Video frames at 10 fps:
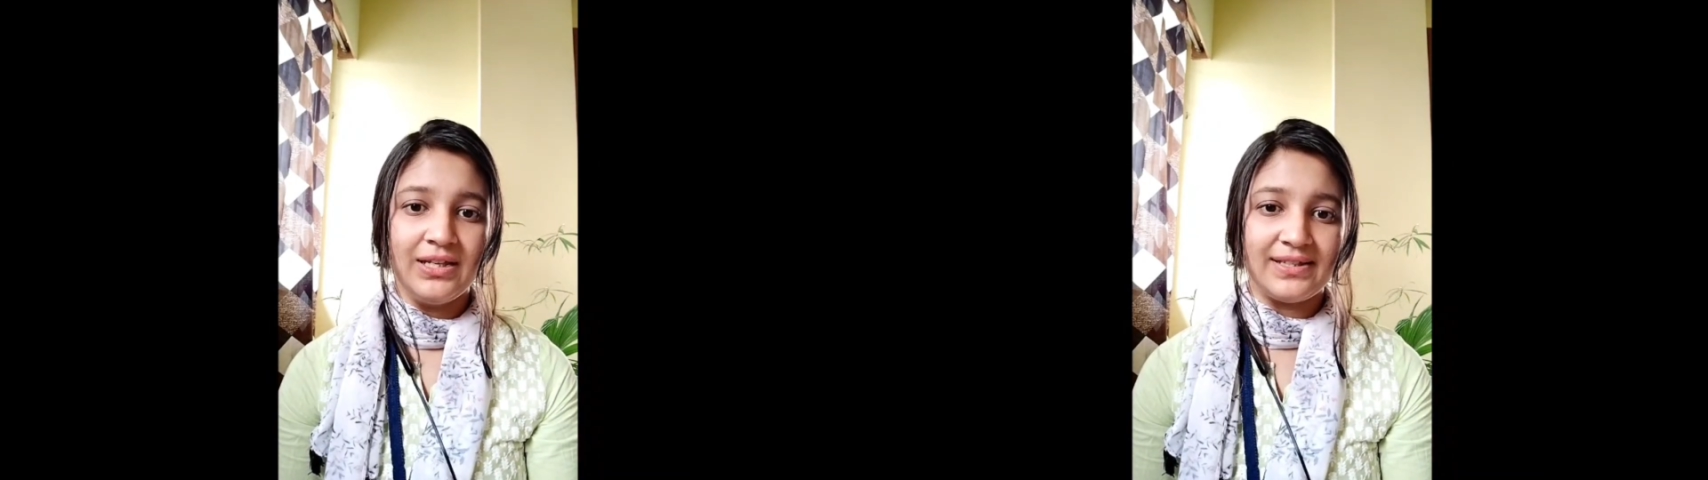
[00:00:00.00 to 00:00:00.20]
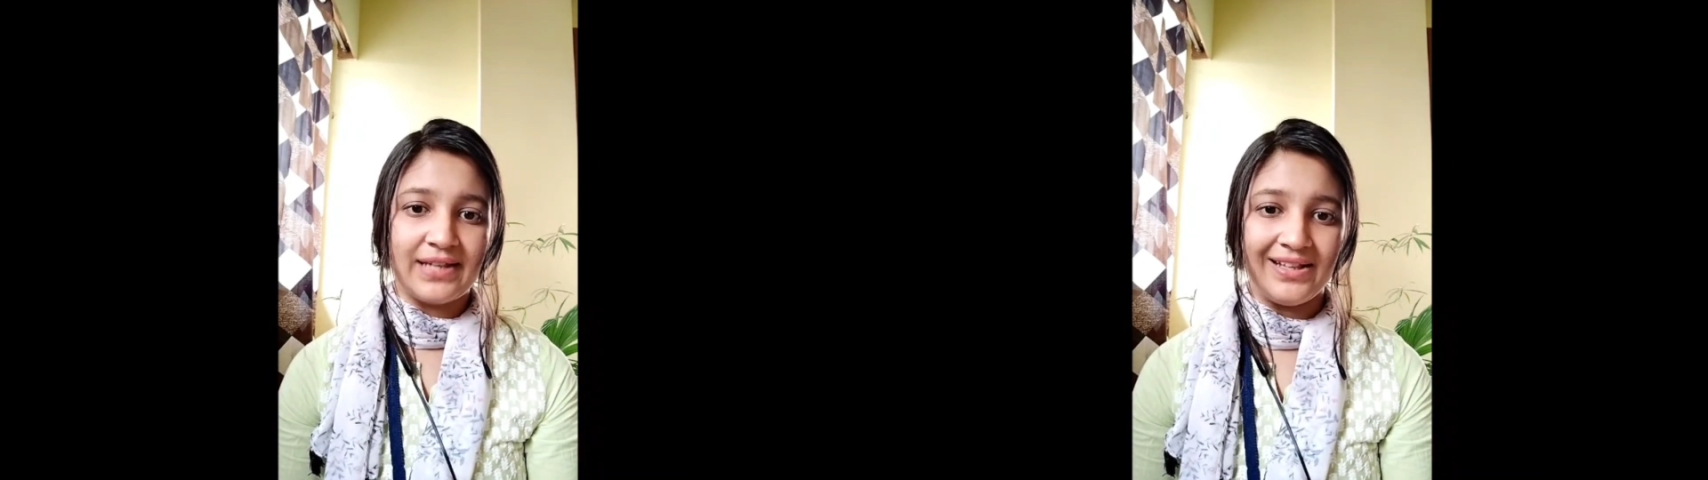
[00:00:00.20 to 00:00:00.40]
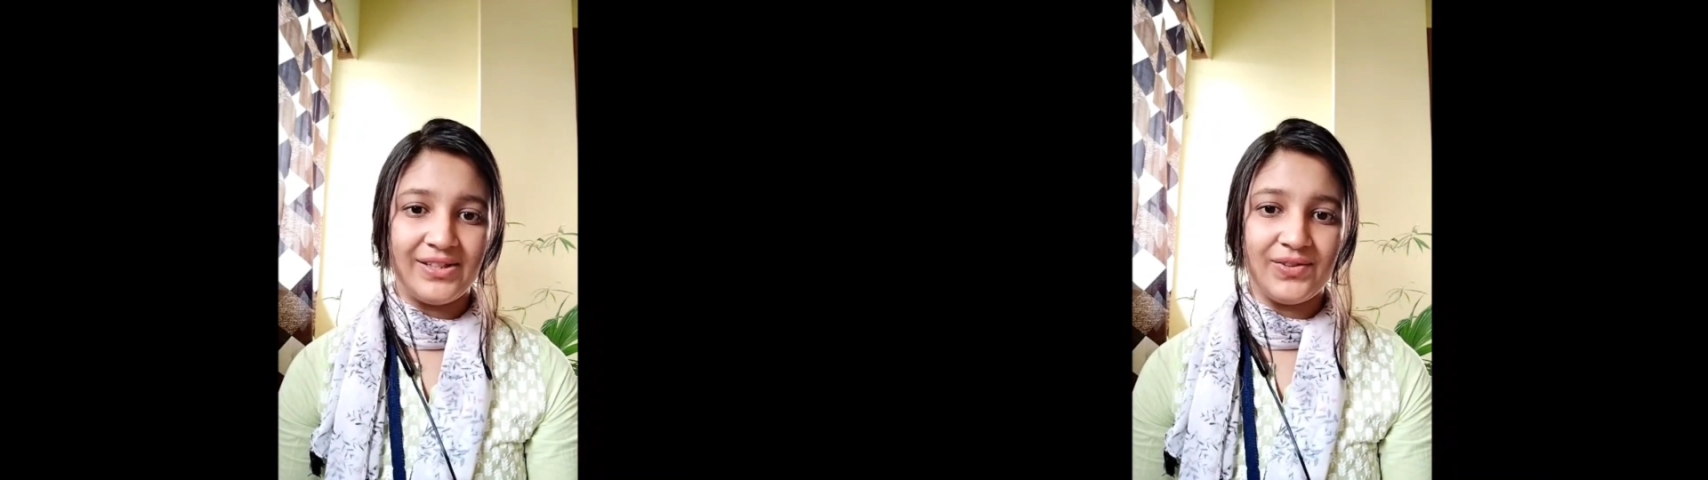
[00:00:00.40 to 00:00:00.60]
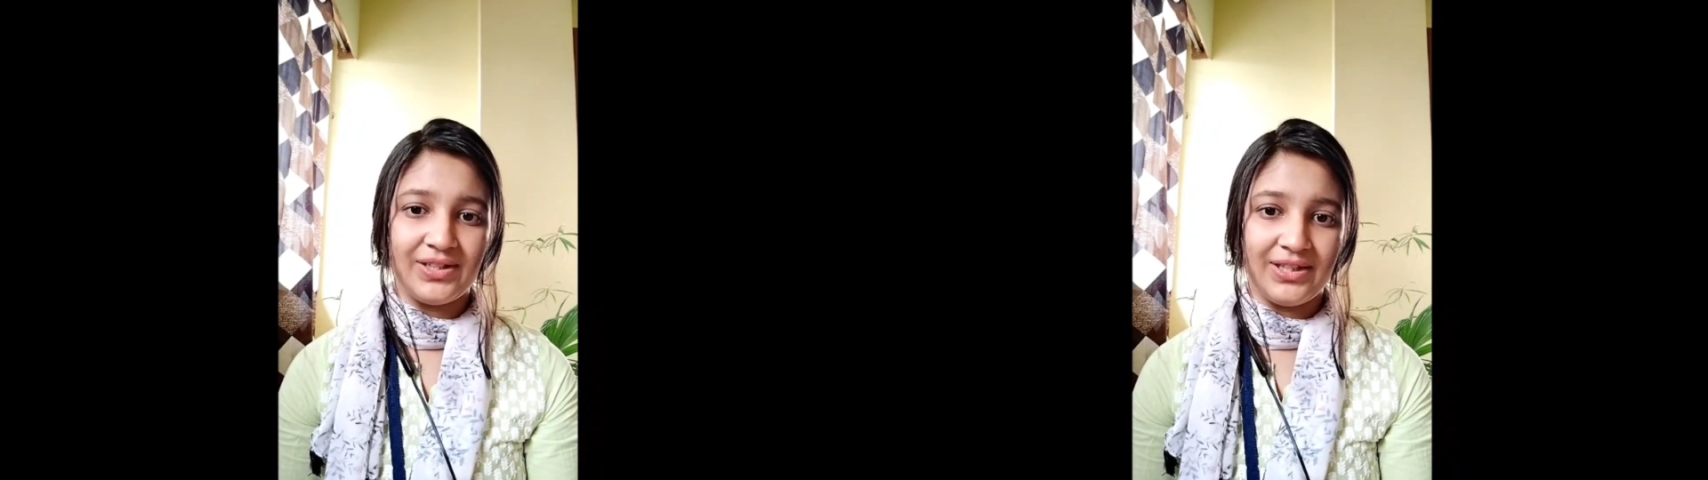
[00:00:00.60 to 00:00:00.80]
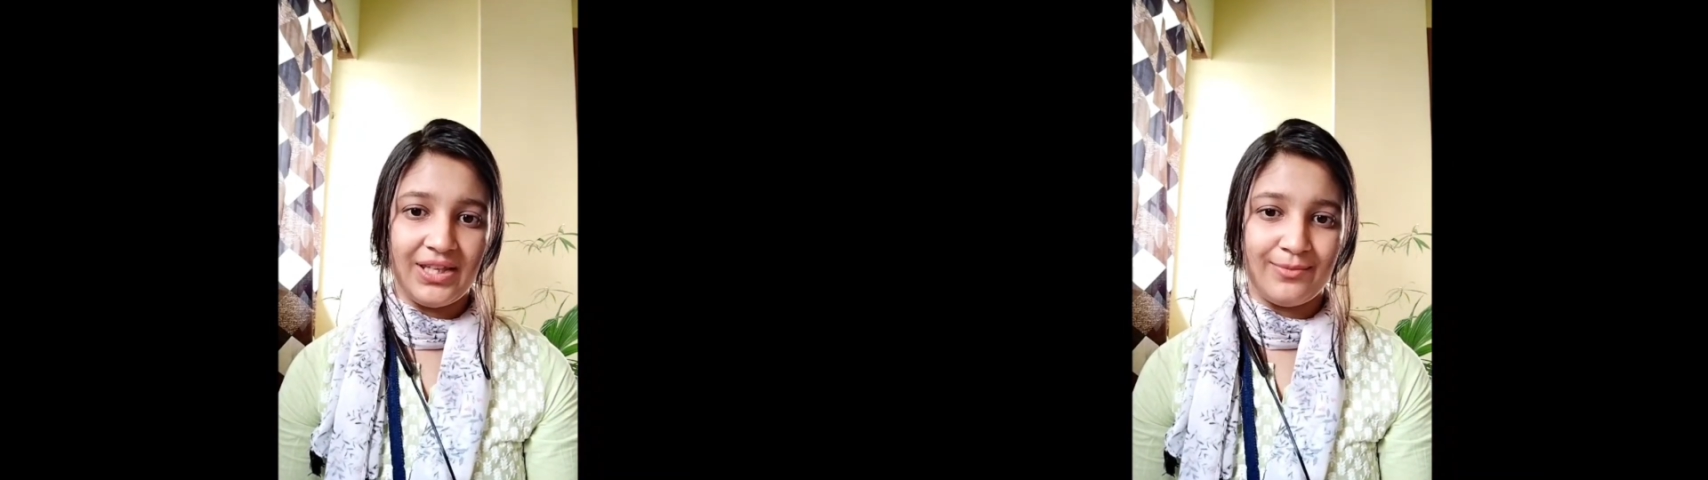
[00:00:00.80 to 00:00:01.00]
stands with
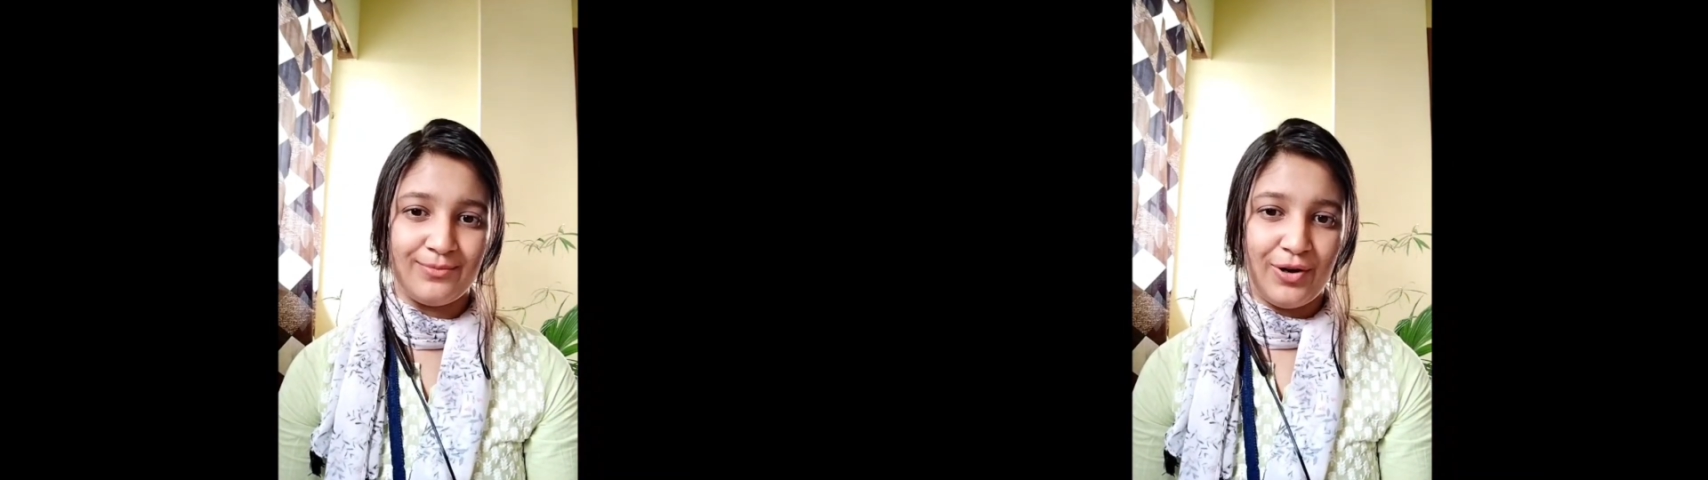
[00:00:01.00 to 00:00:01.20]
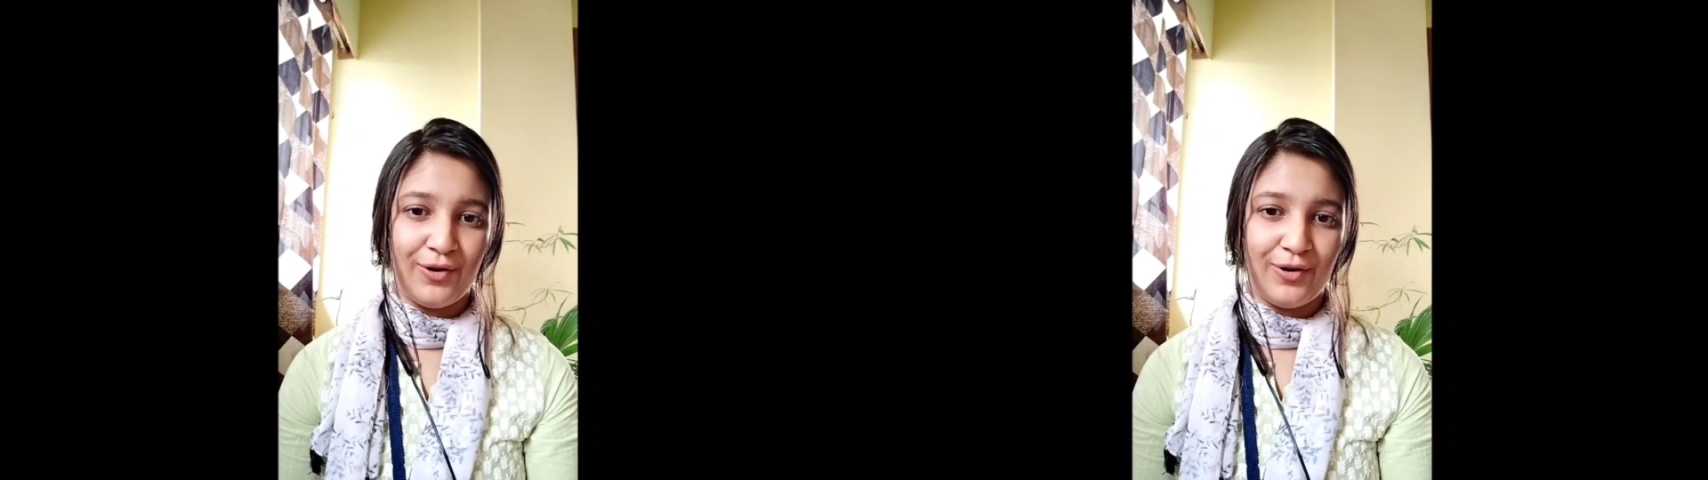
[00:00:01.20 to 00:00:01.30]
the theme